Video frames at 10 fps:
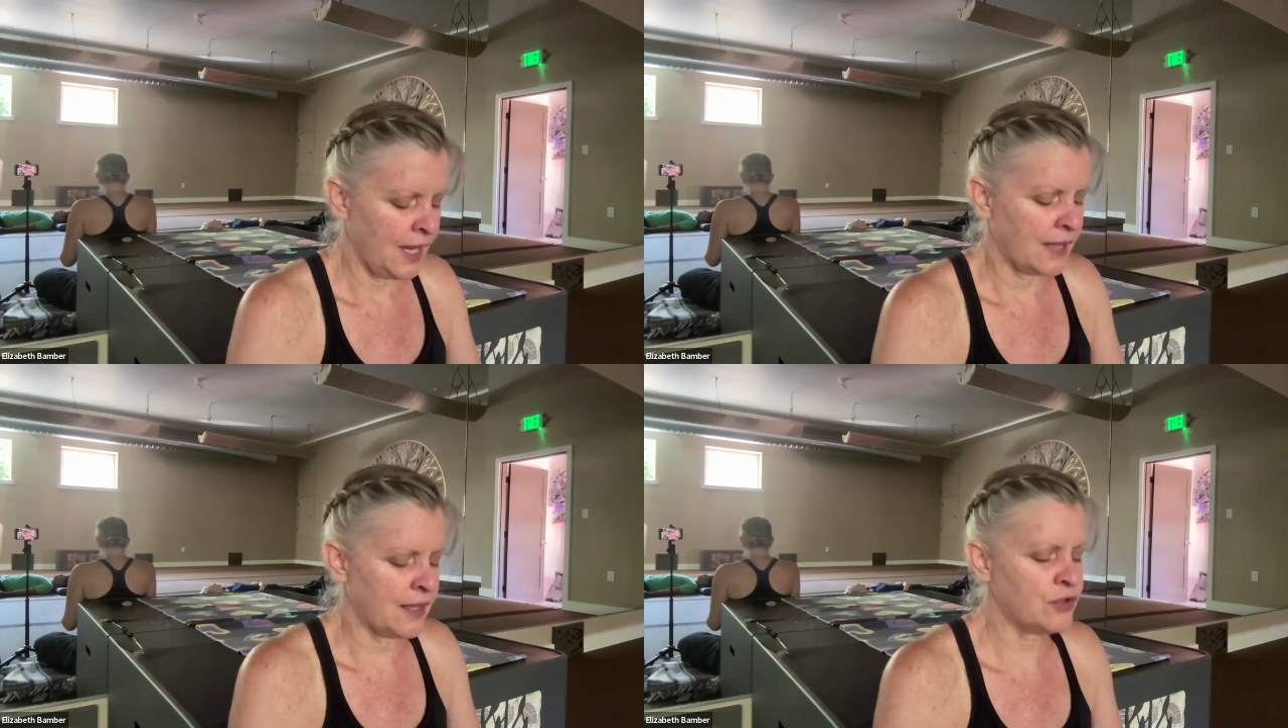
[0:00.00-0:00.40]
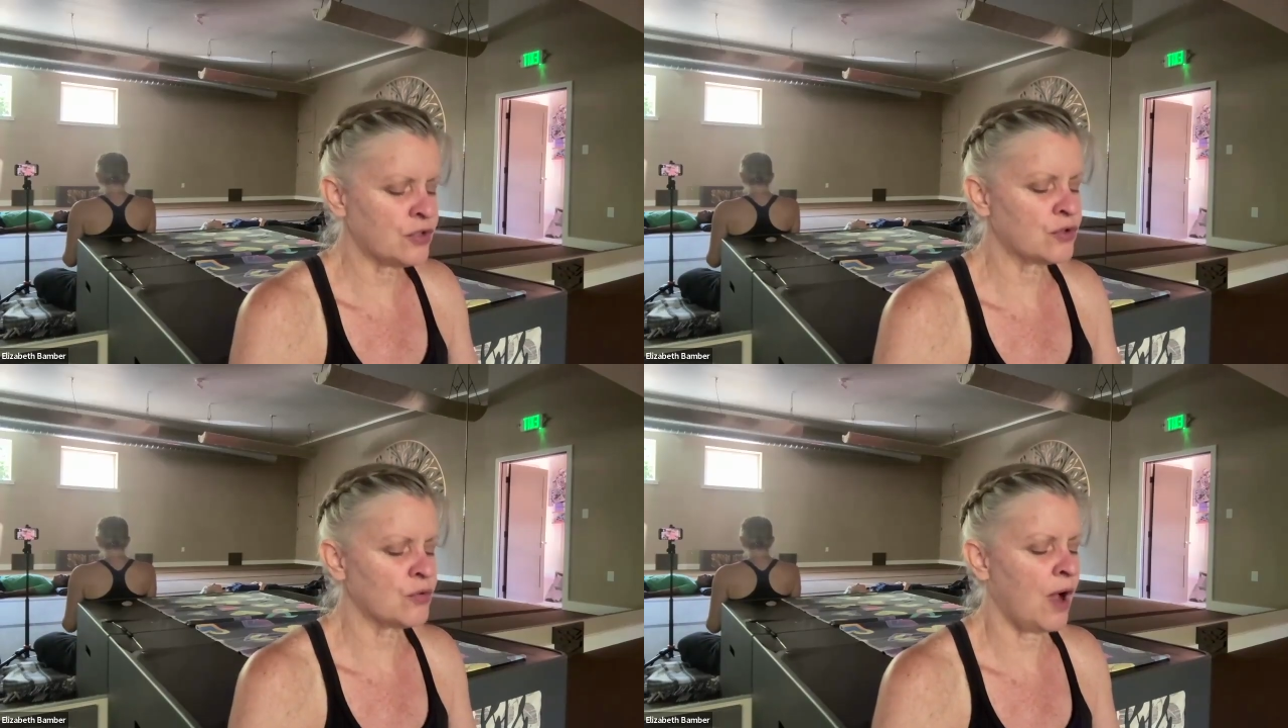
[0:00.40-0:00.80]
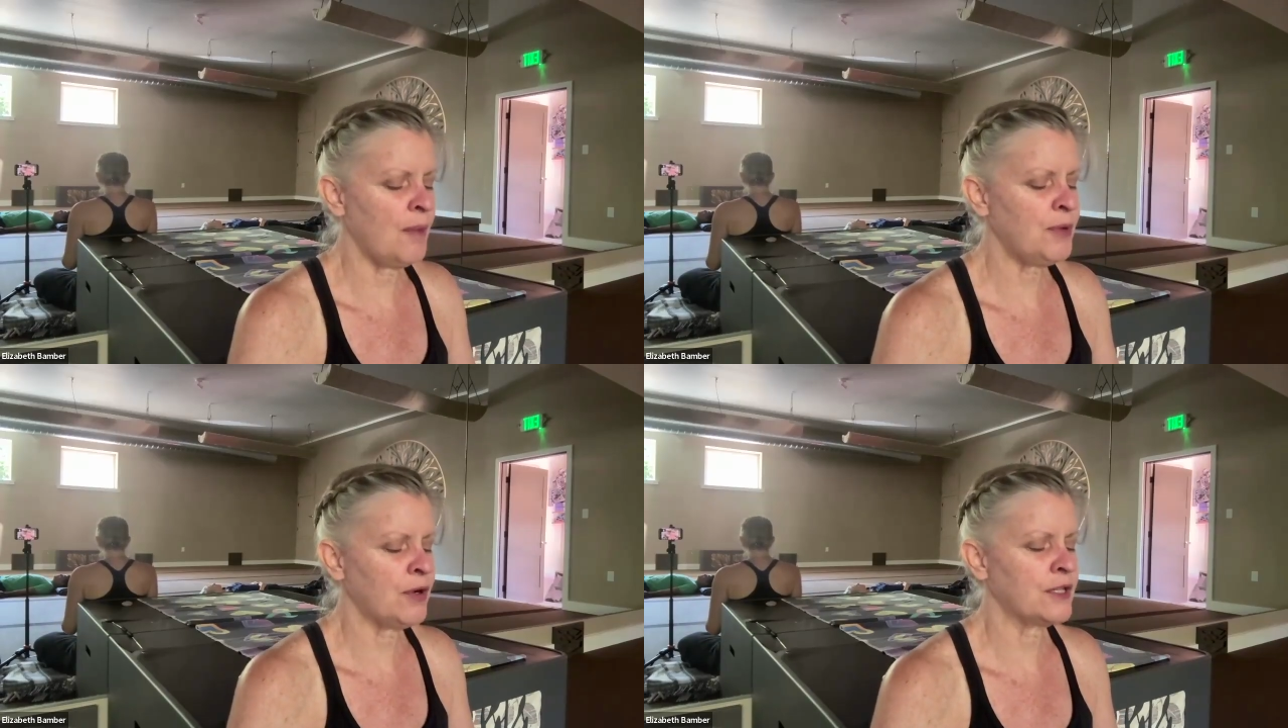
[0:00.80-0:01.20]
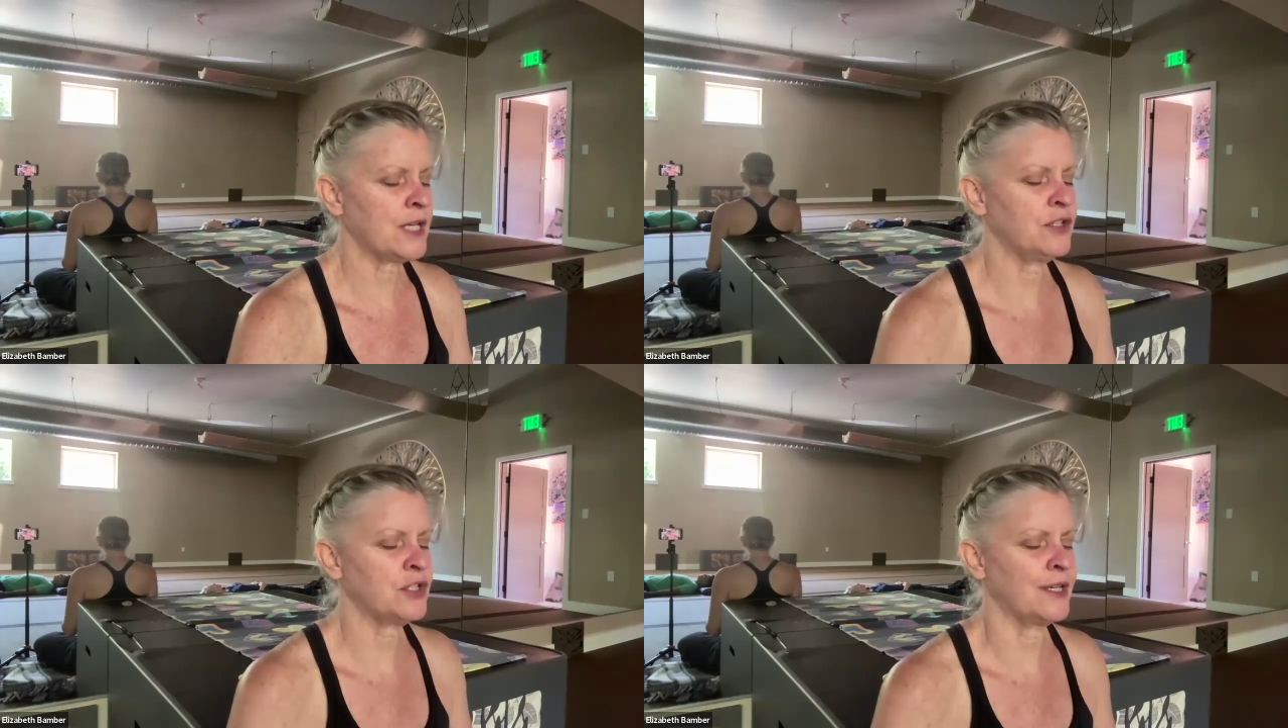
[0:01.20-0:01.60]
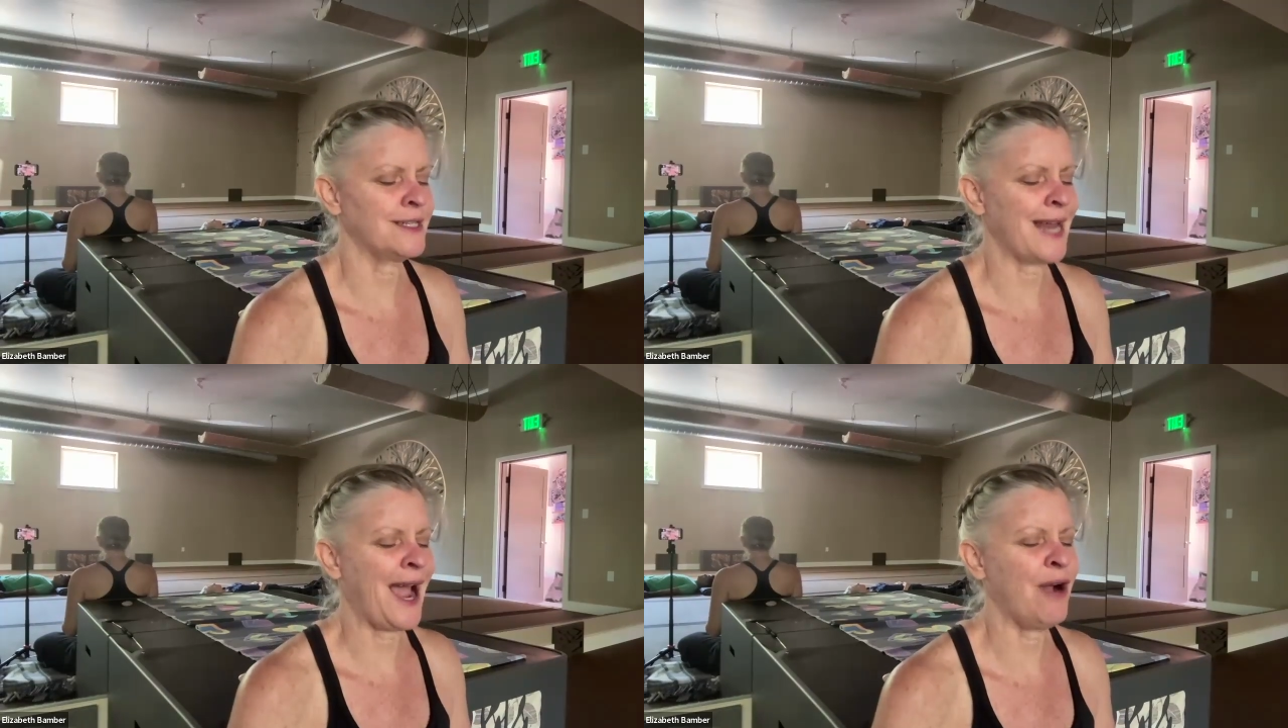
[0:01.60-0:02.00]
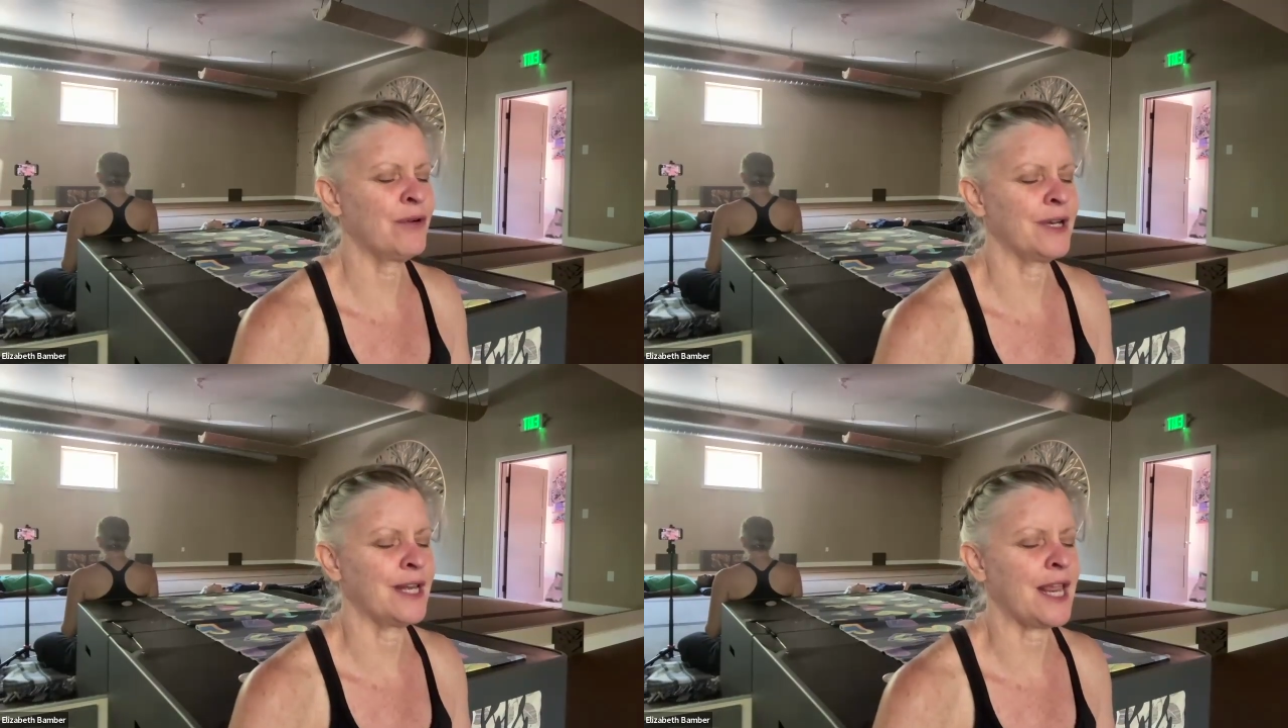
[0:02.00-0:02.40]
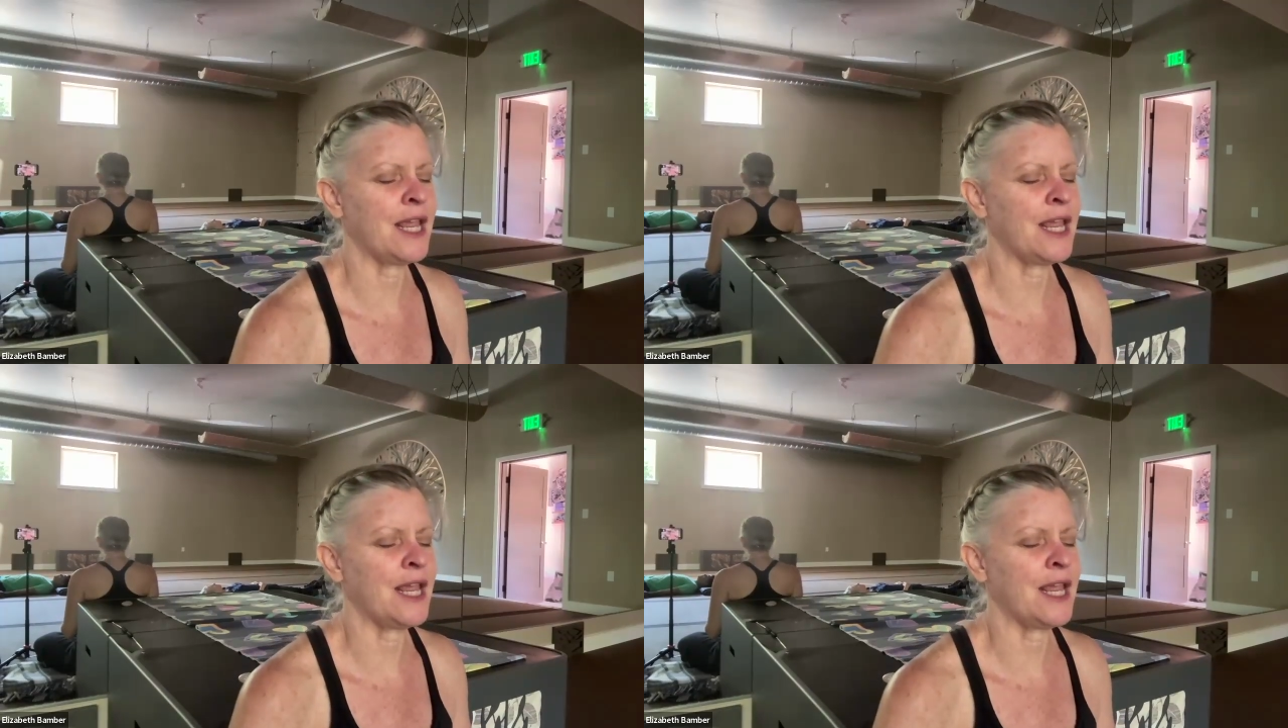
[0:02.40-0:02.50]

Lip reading: And then just drop your attention down and